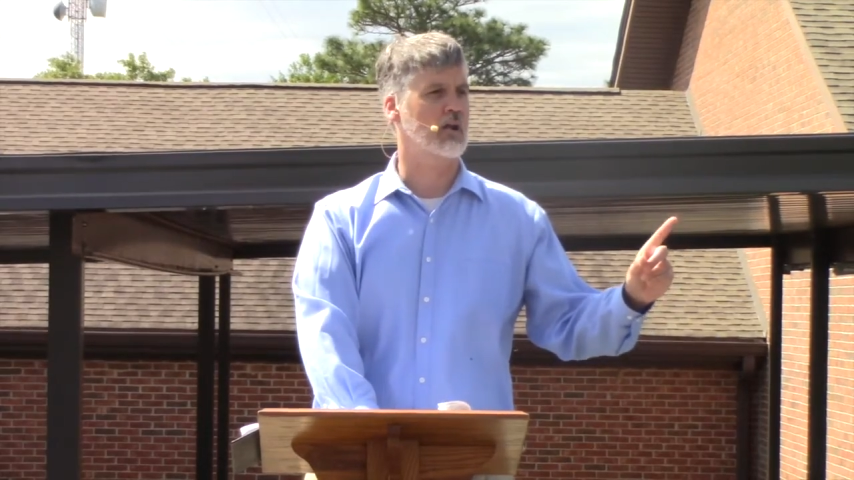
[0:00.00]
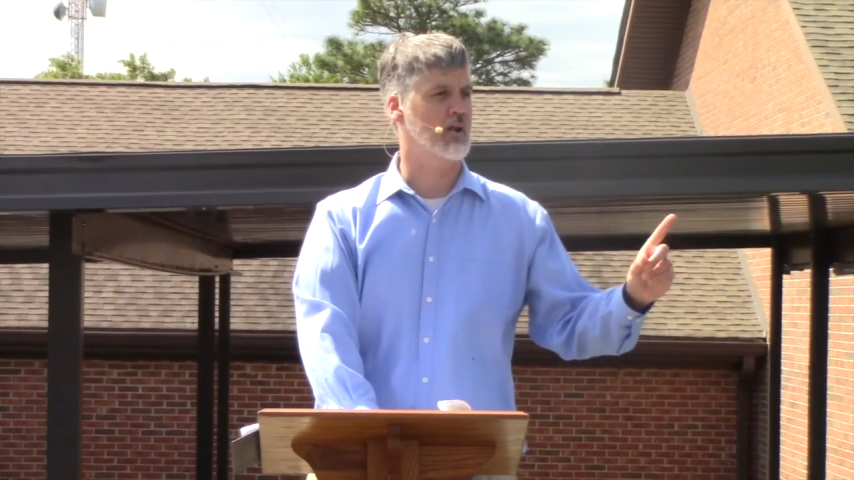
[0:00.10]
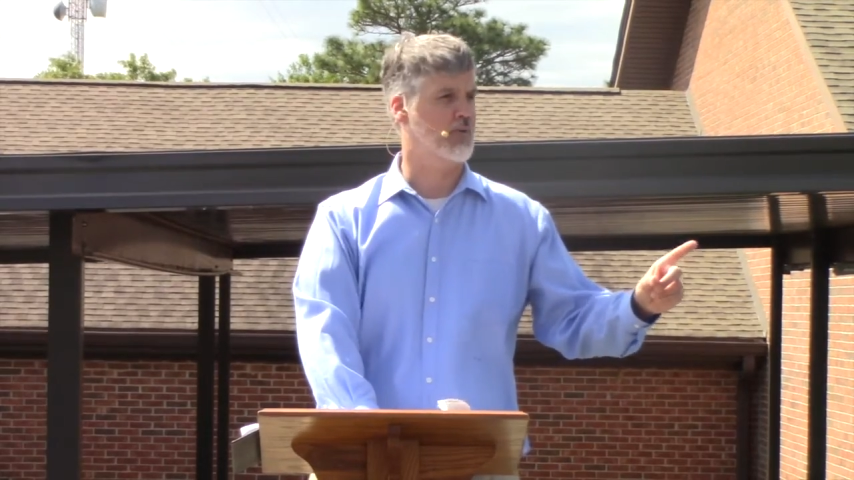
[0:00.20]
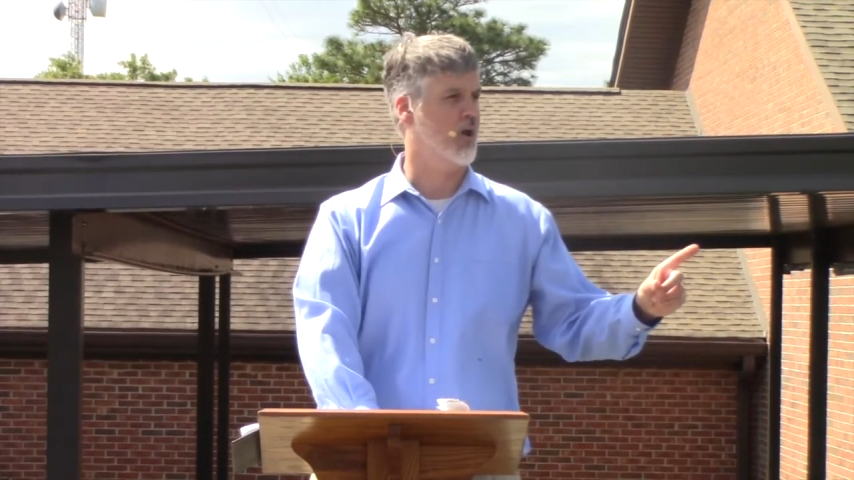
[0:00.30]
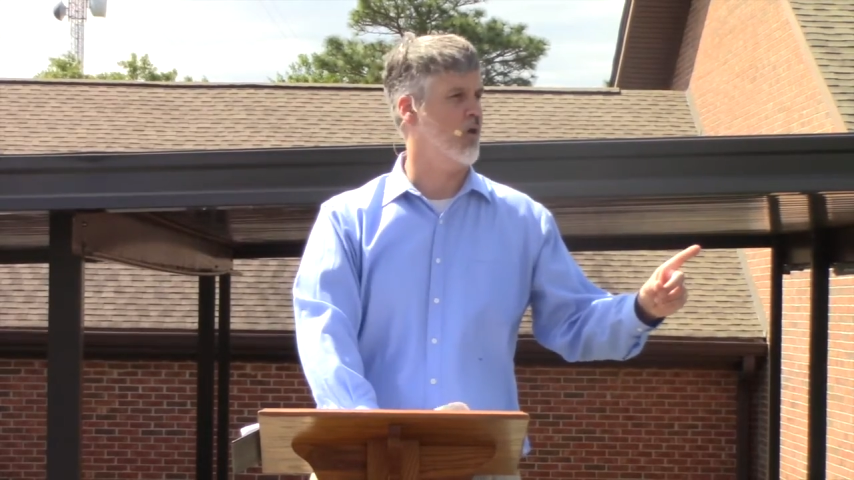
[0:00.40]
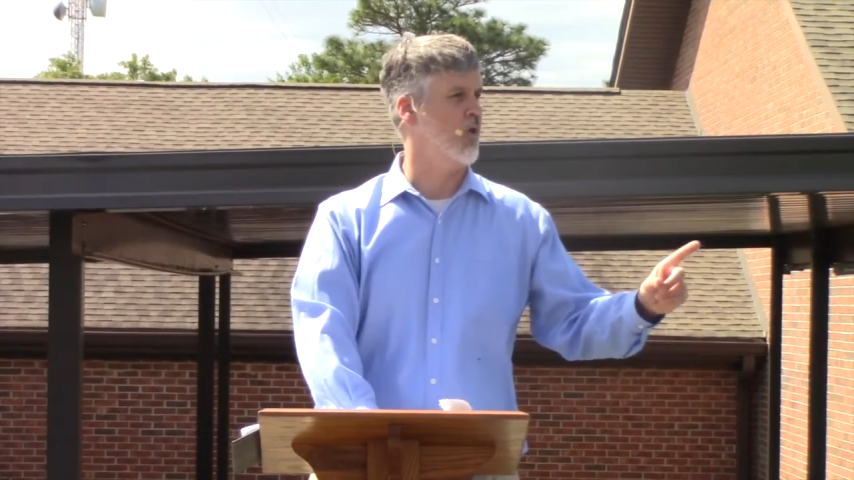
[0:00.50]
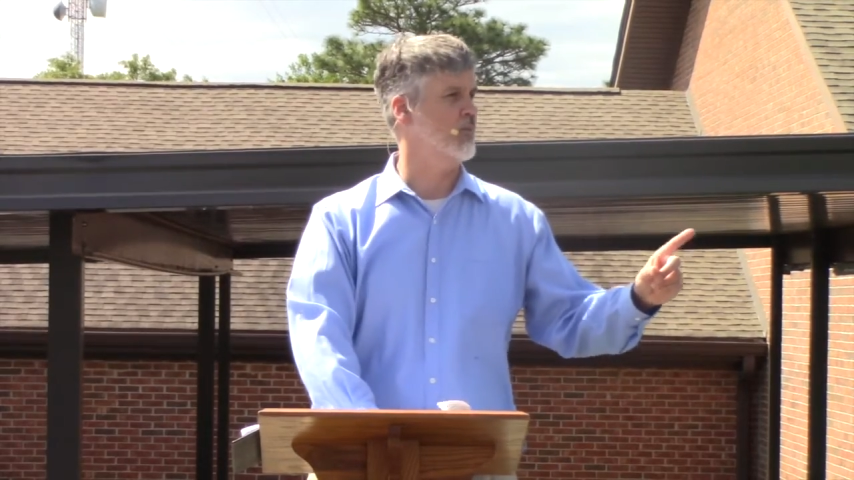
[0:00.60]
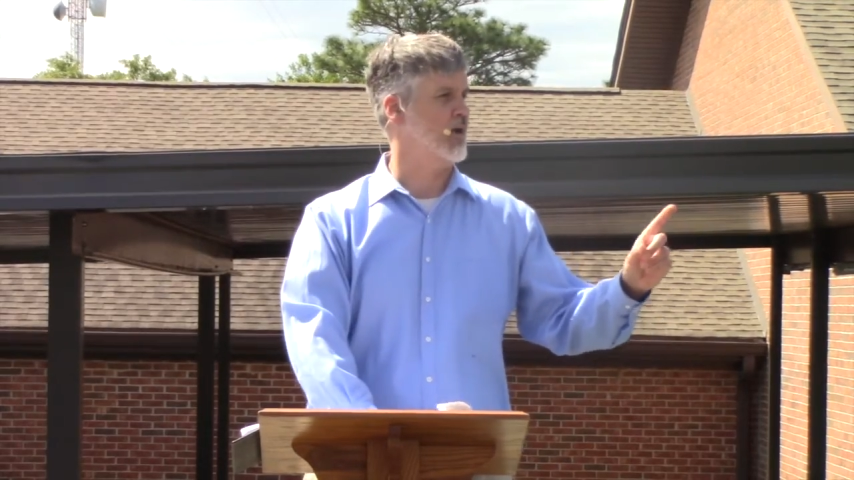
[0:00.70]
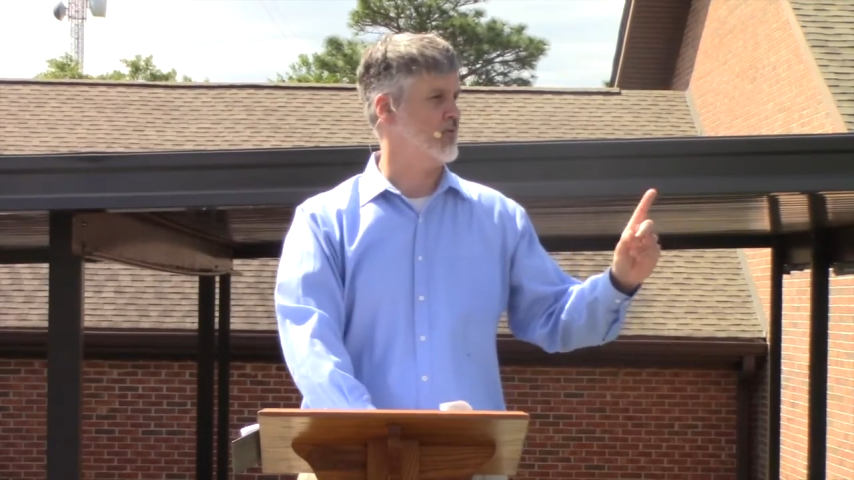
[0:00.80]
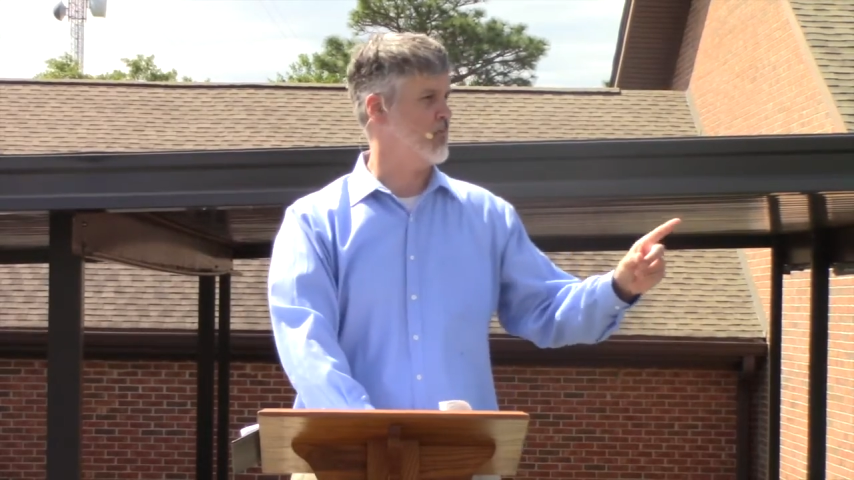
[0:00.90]
every home,
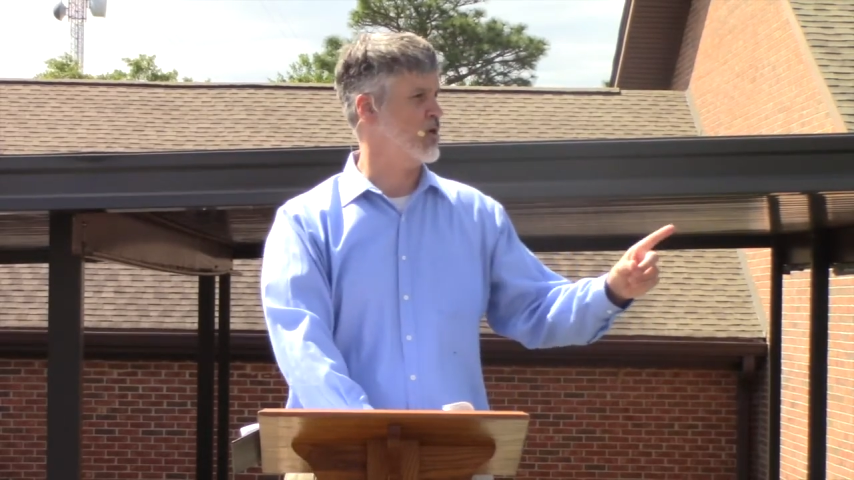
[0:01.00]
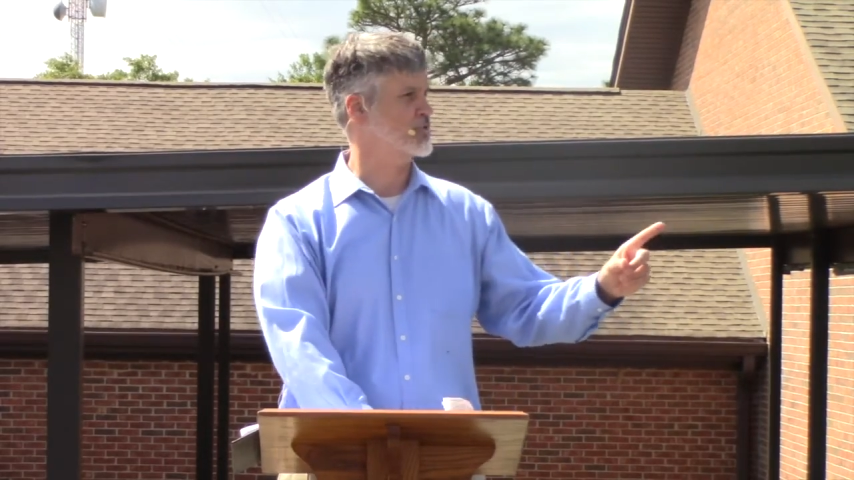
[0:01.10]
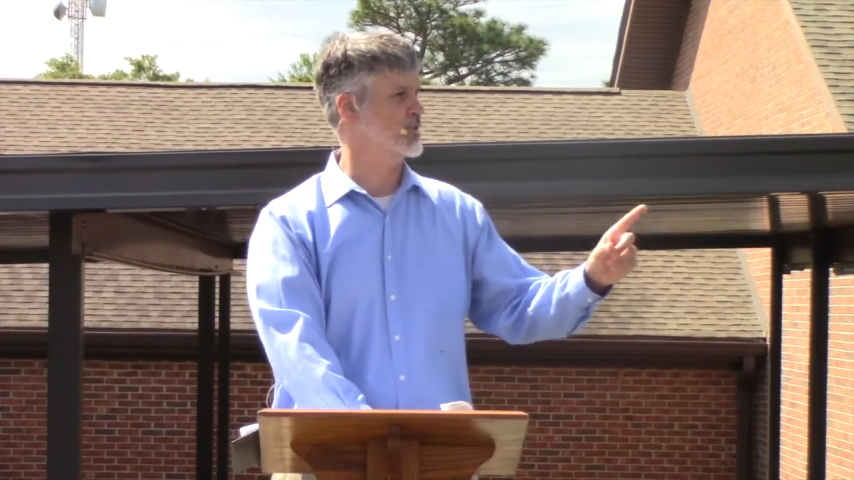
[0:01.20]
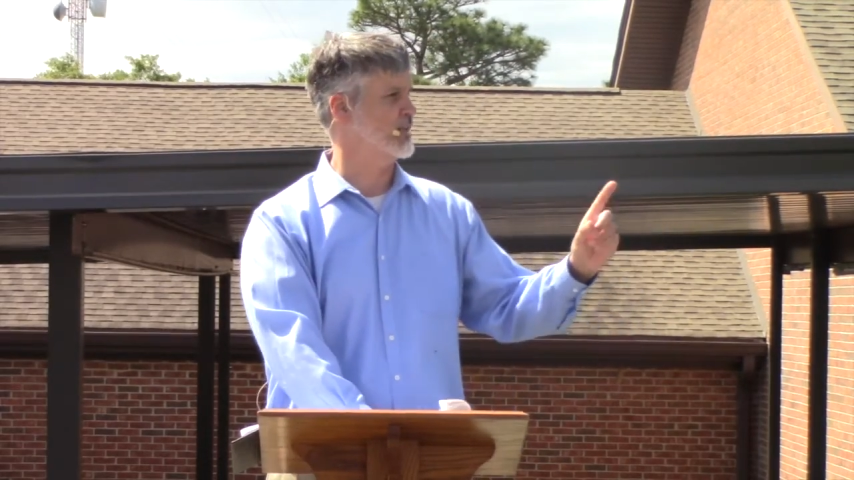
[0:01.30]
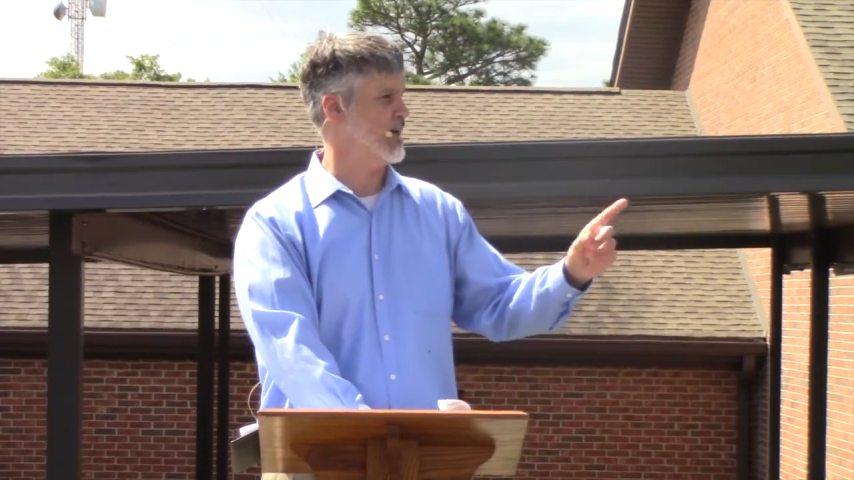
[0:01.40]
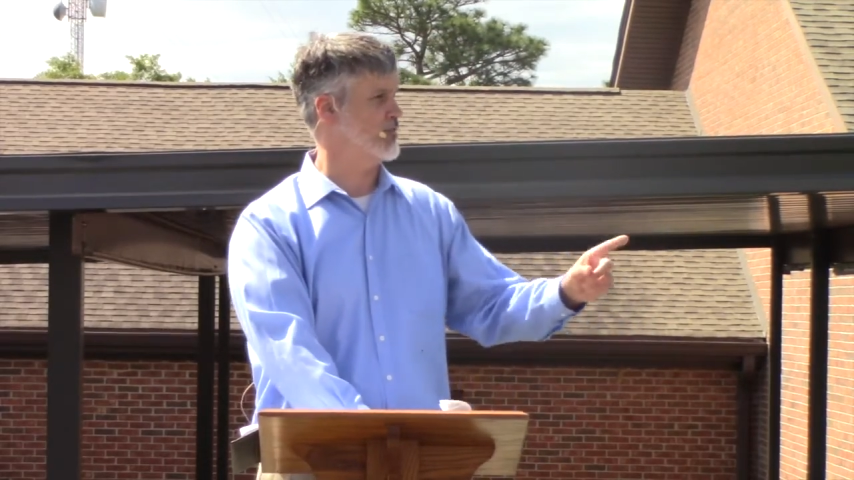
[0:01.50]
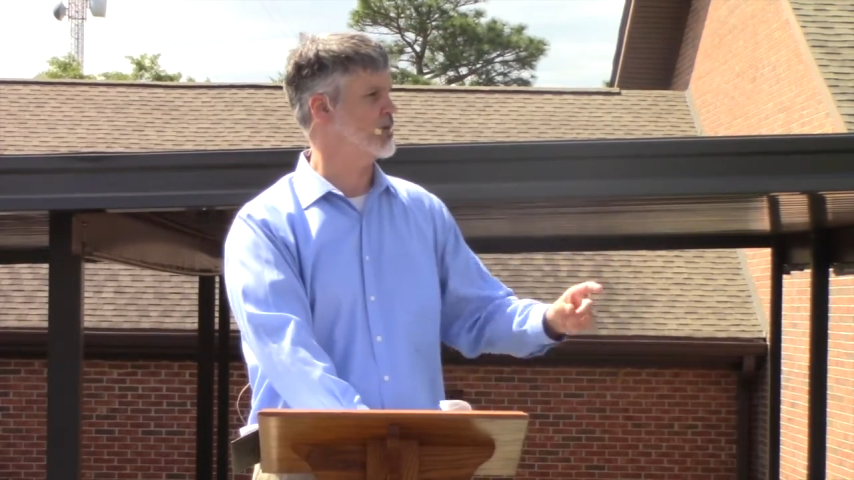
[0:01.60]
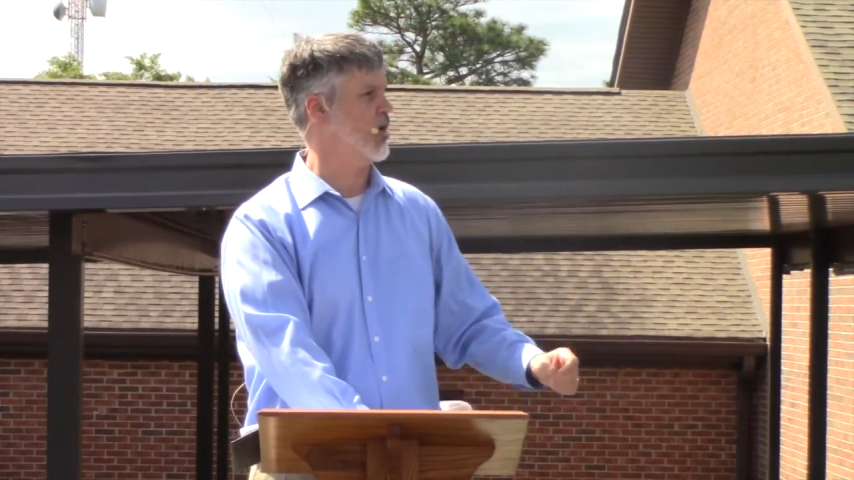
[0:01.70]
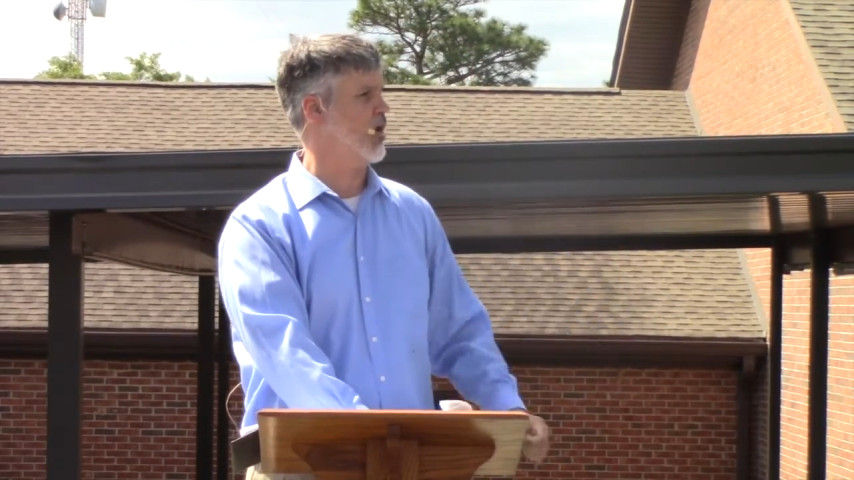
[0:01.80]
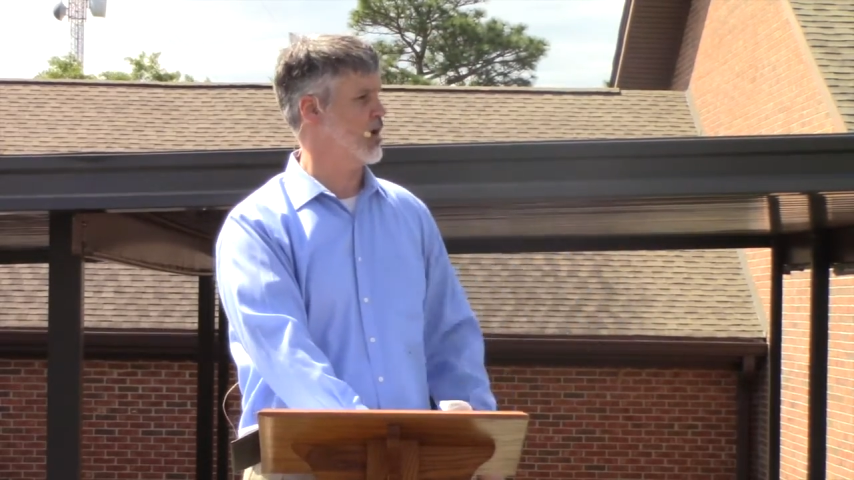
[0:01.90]
every person, and every
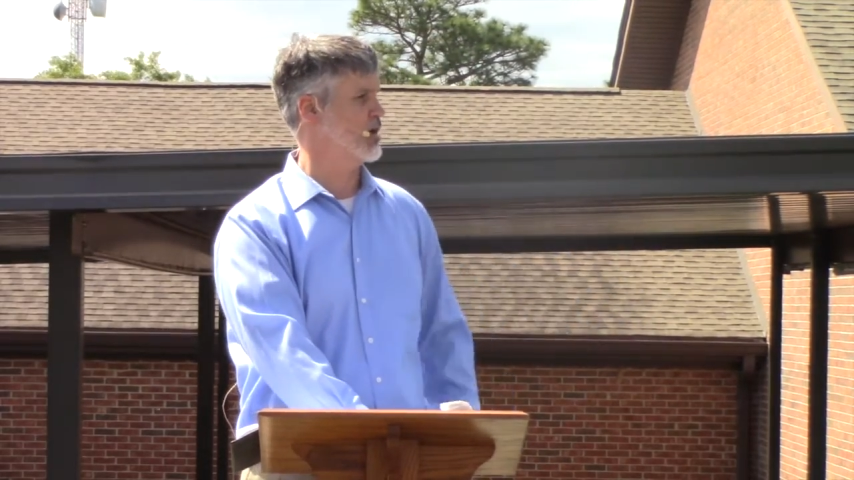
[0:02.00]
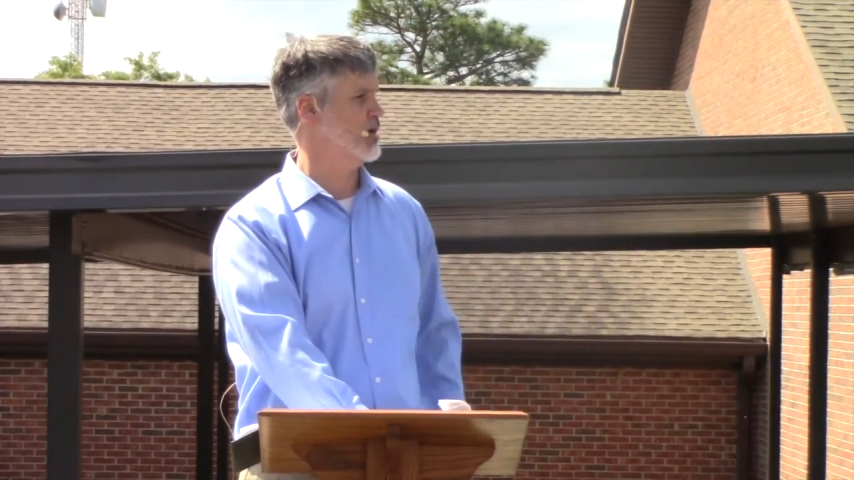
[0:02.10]
car.